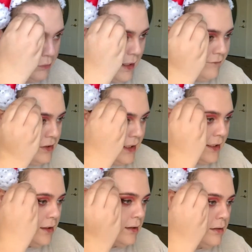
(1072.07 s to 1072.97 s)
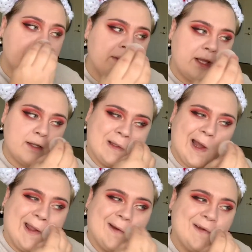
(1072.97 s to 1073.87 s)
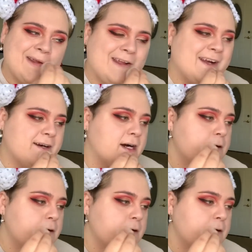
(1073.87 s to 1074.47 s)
prevalent this entire year.